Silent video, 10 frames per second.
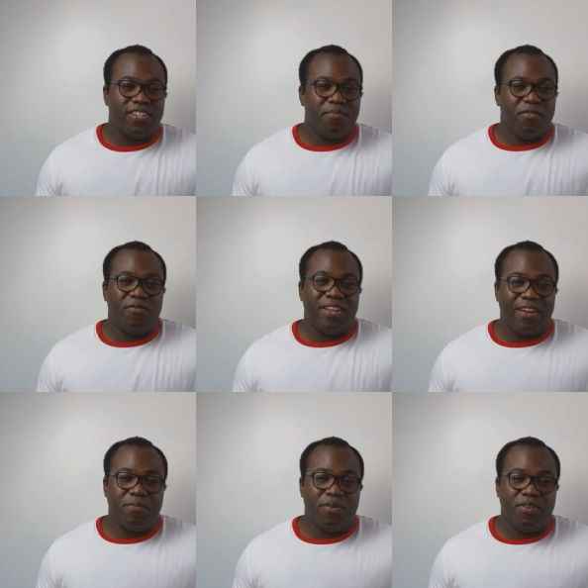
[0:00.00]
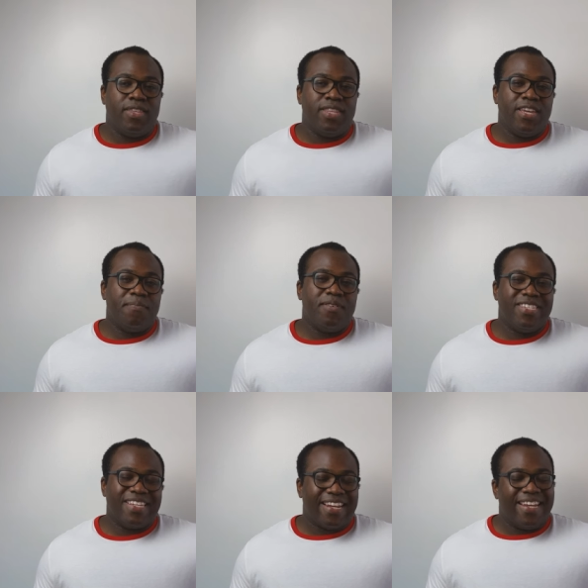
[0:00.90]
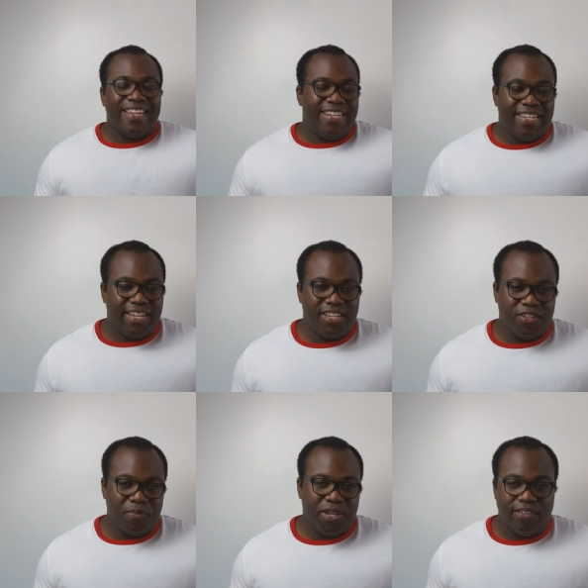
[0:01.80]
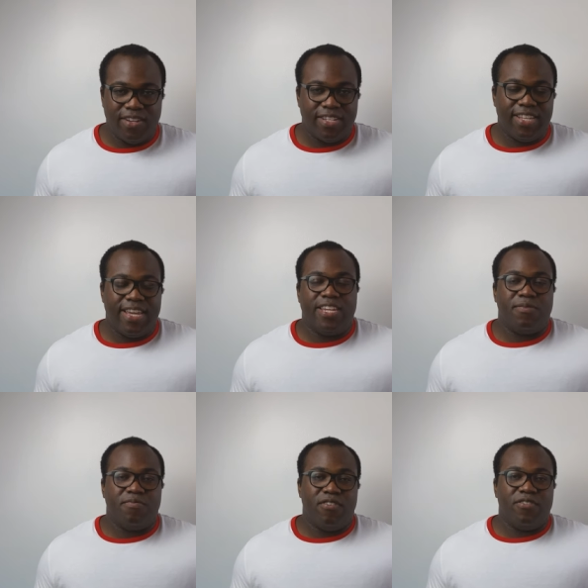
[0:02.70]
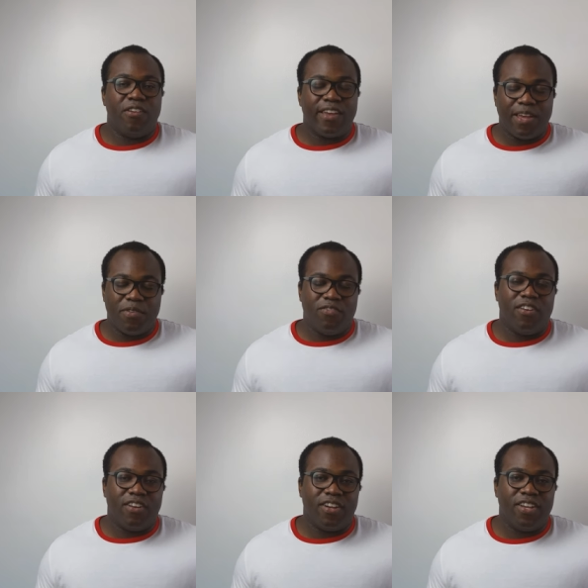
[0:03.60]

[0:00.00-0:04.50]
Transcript: a muffled output. The AirPods are clearly superior to the Airs Pro, don't get me wrong,